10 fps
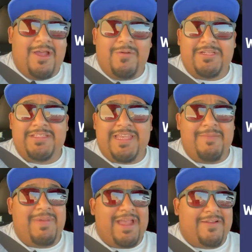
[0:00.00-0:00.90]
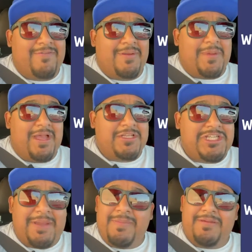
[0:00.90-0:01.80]
We just came back from
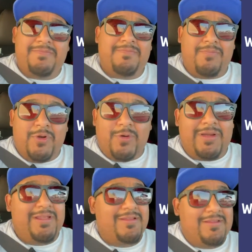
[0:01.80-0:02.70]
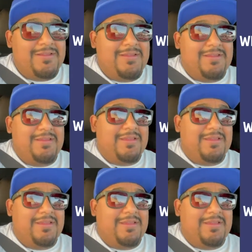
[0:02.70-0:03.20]
Chapman Brewery. Hell yeah.